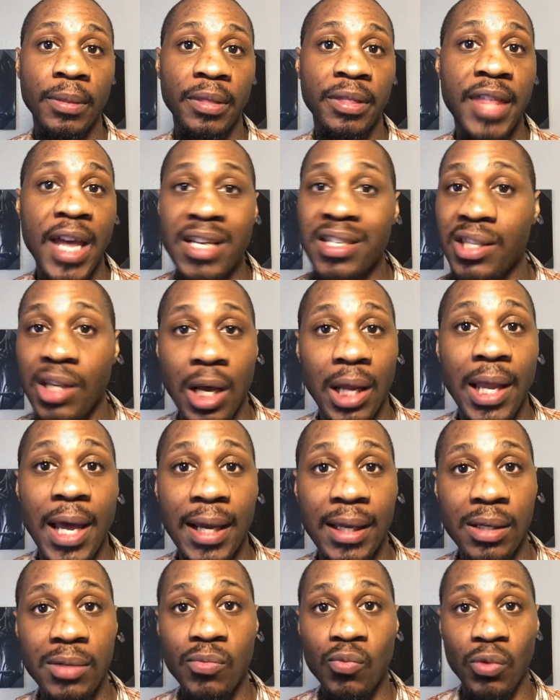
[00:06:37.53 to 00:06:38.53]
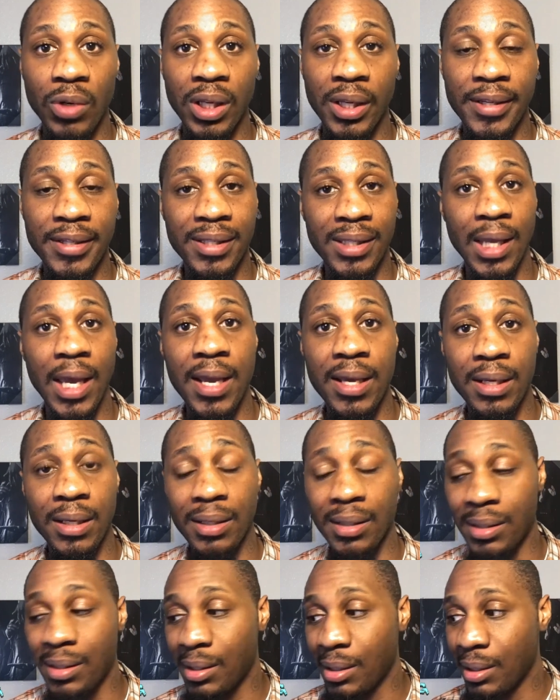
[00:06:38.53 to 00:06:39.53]
That's all I can really say,
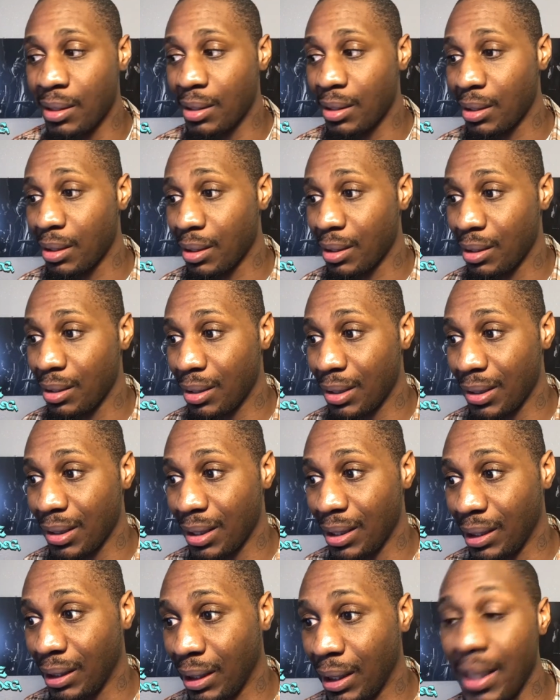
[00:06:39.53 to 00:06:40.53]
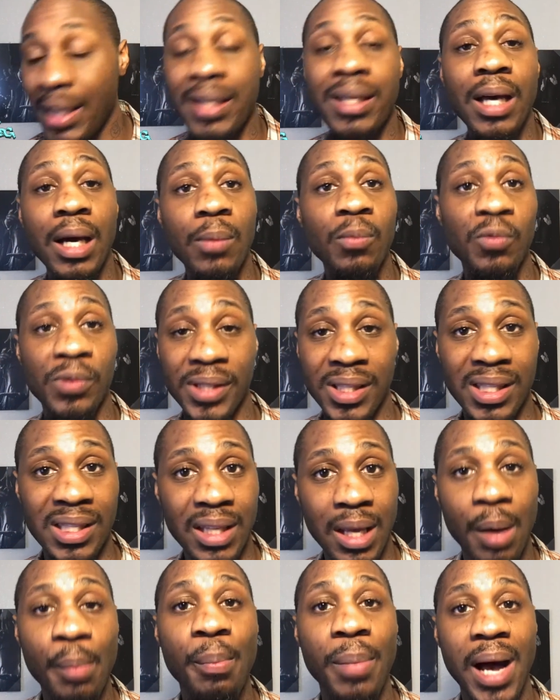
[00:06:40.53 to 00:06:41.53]
is link up with
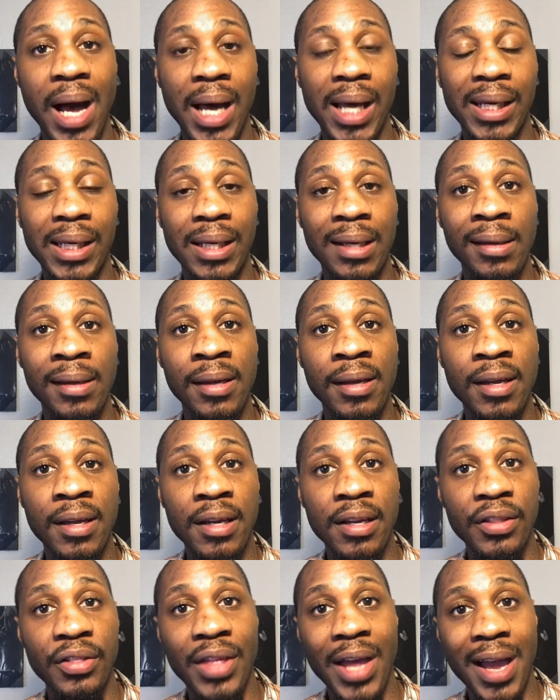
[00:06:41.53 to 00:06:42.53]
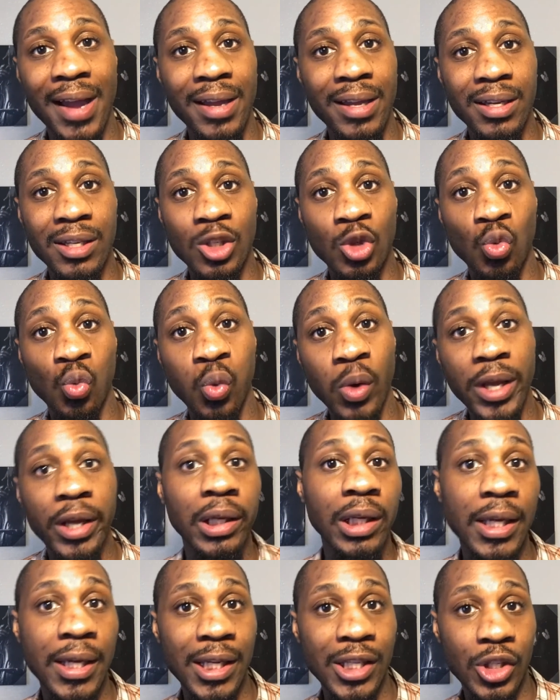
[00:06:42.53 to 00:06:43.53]
somebody that is
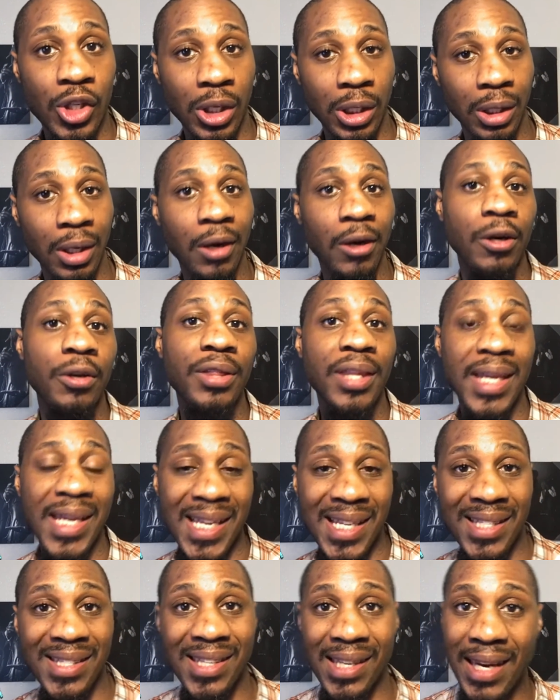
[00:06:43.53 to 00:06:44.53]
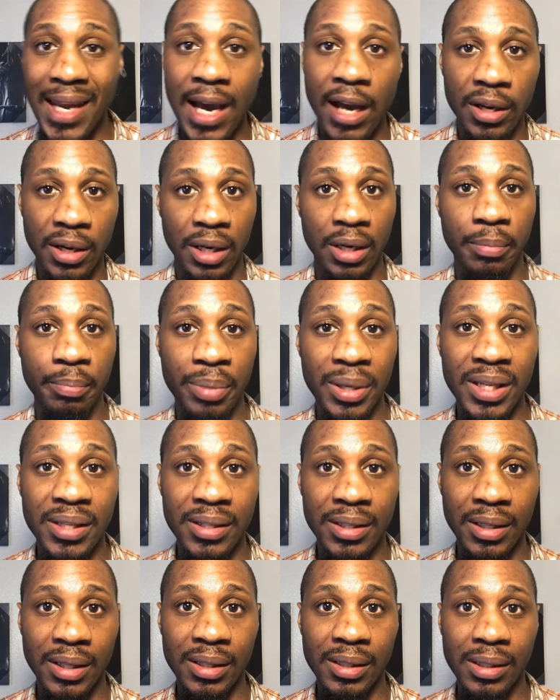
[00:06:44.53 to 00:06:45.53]
willing to learn the ins and outs of the
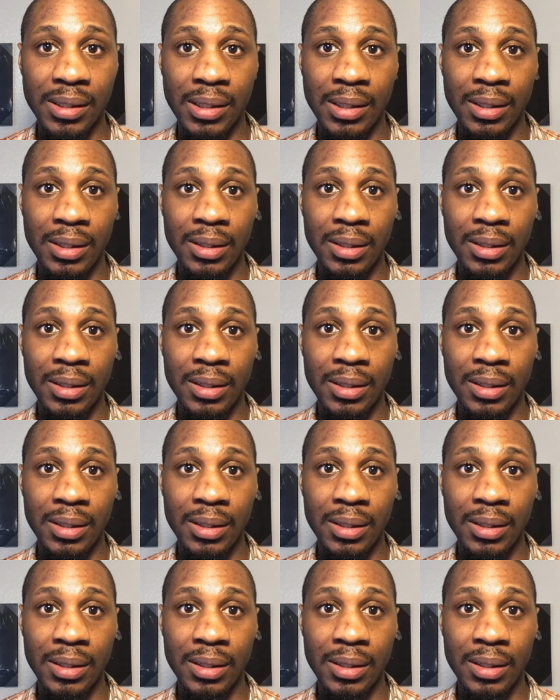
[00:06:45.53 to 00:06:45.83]
business,